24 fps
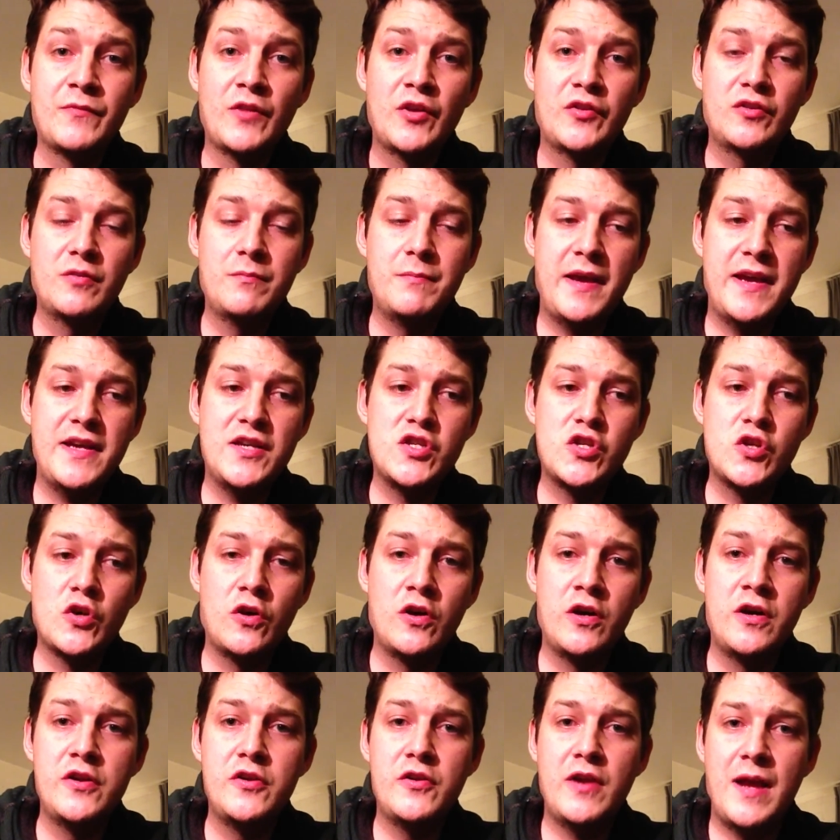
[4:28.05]
So make
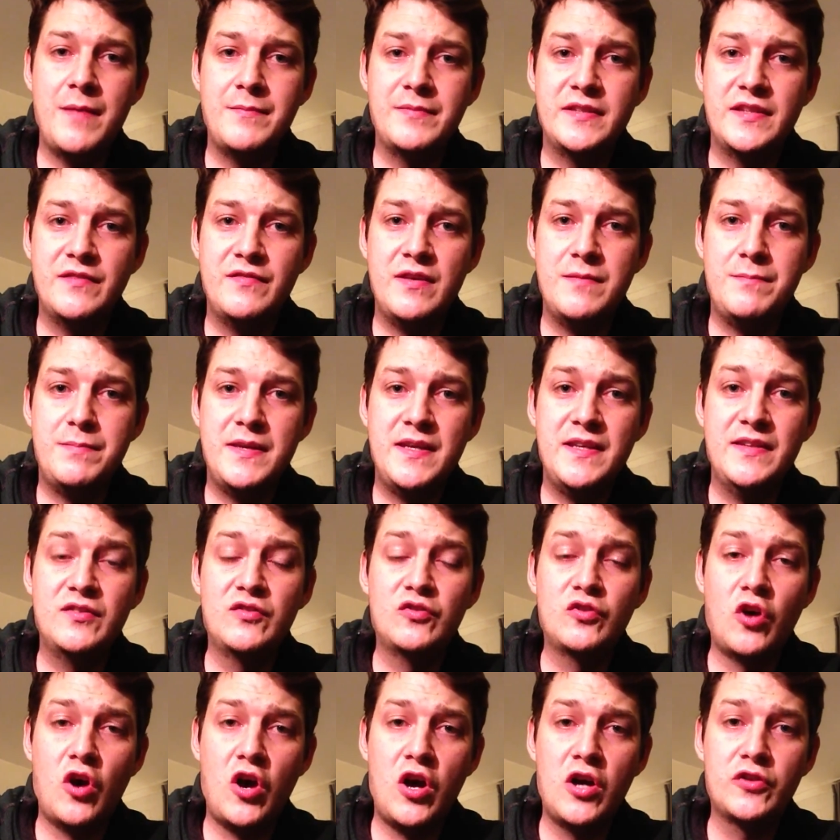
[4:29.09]
sure your MCVPs
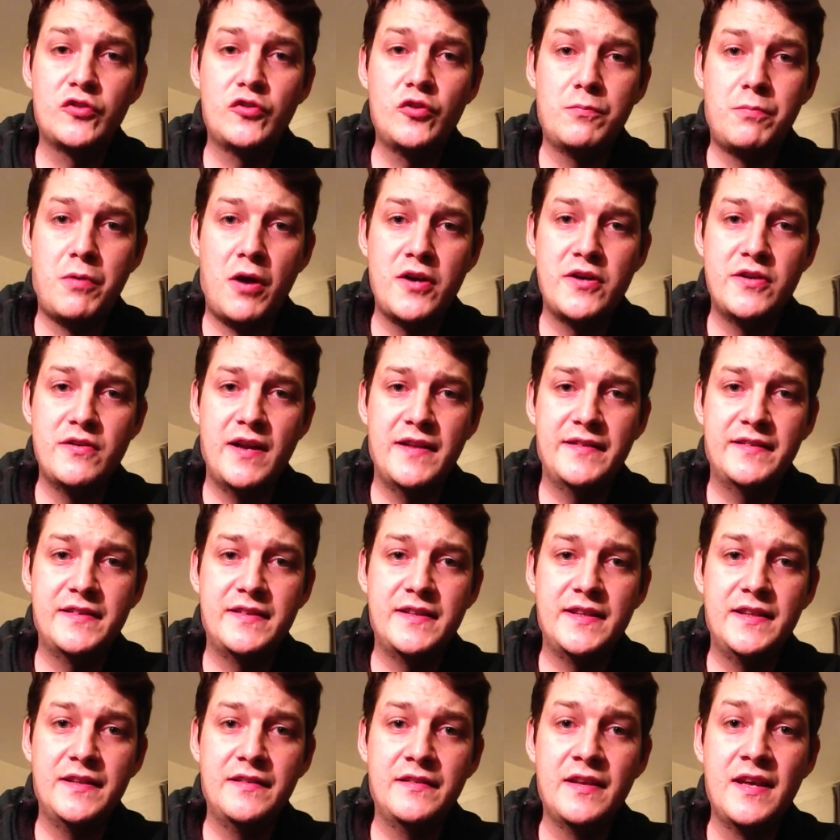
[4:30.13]
talk to your partner
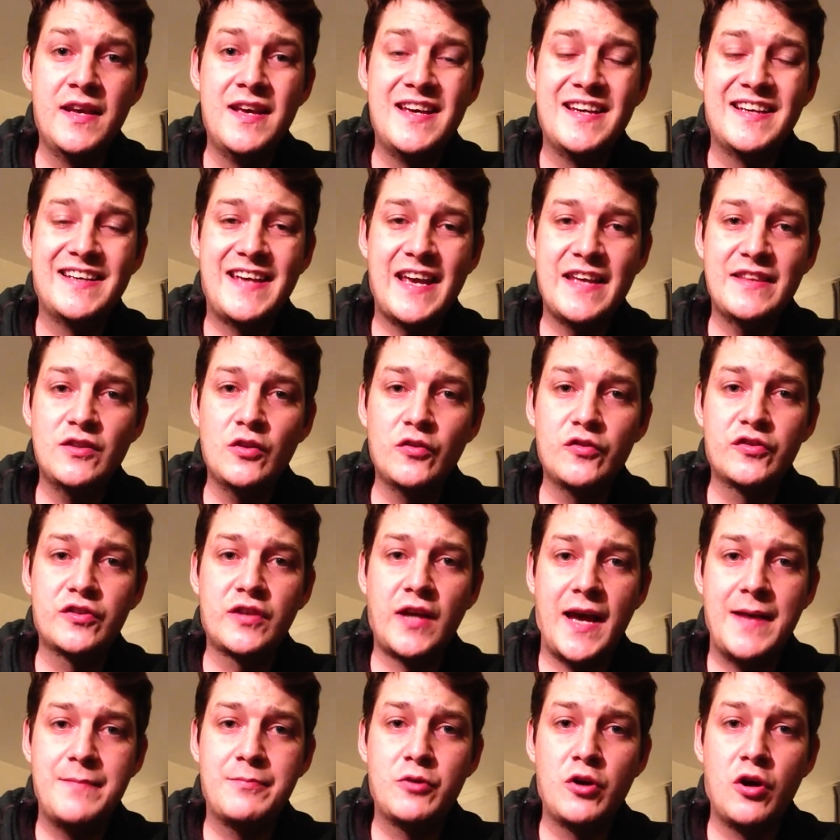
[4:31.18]
entities, get those
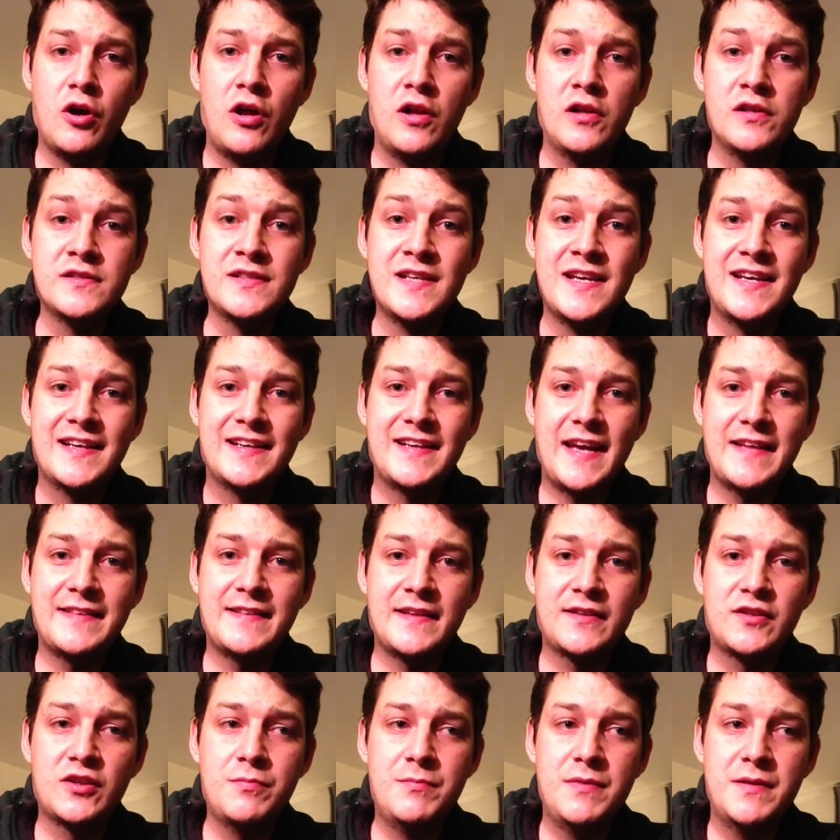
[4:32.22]
Skype calls, get
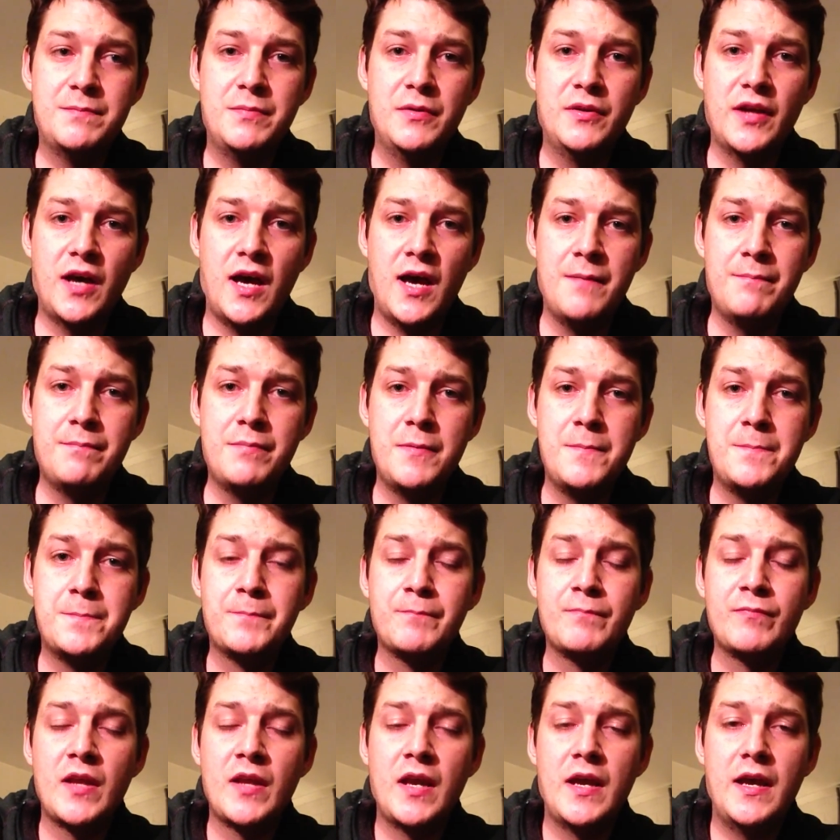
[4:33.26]
that commitment up,
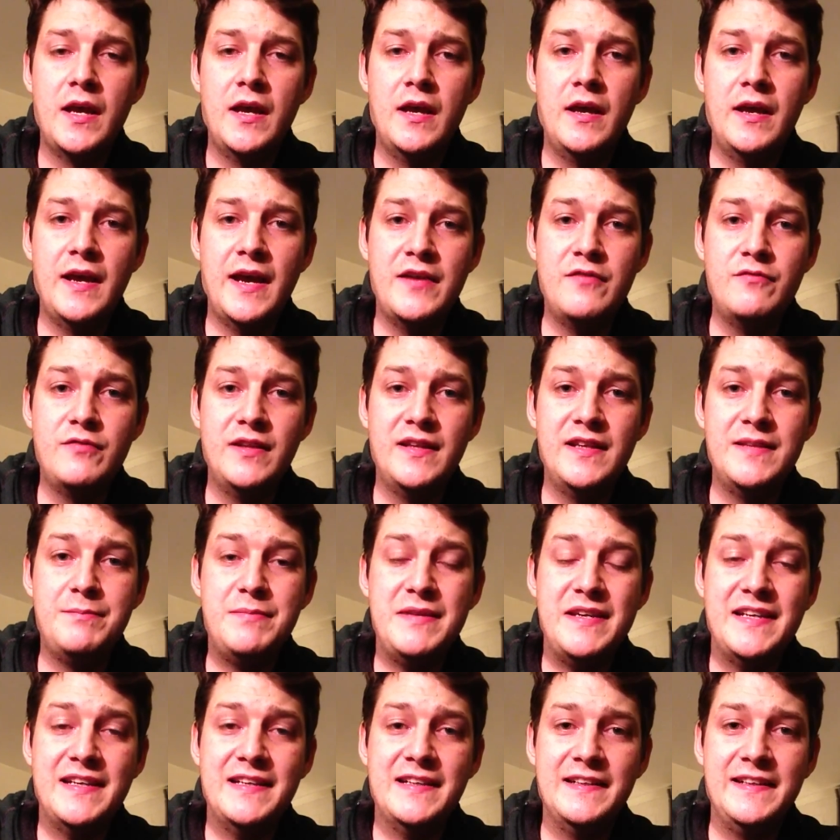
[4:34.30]
and really
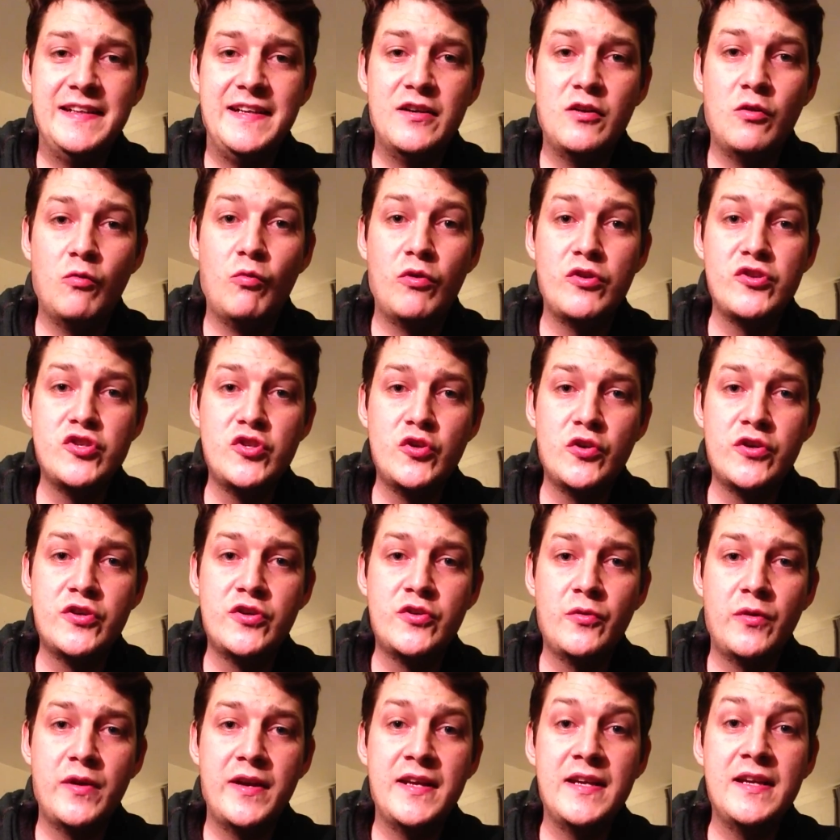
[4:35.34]
be clear on what you're
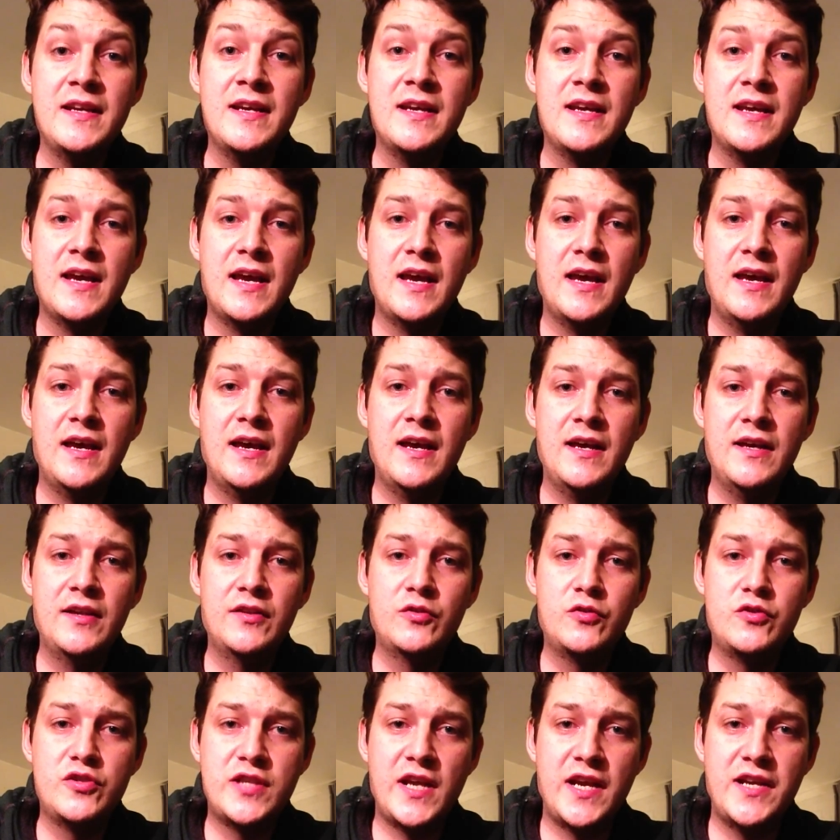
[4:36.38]
doing
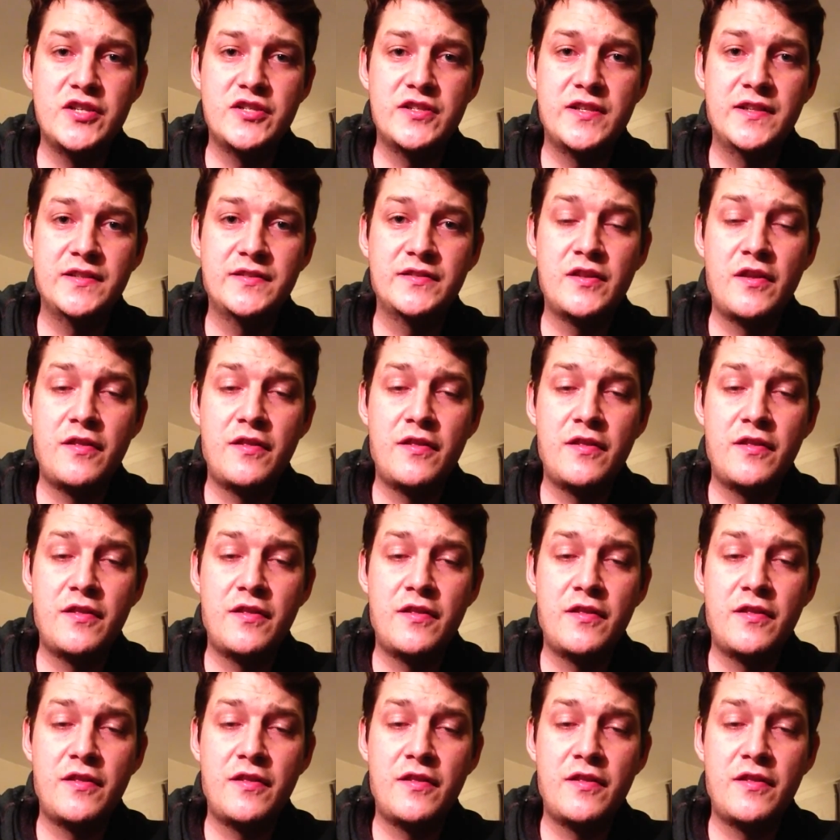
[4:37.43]
to change this.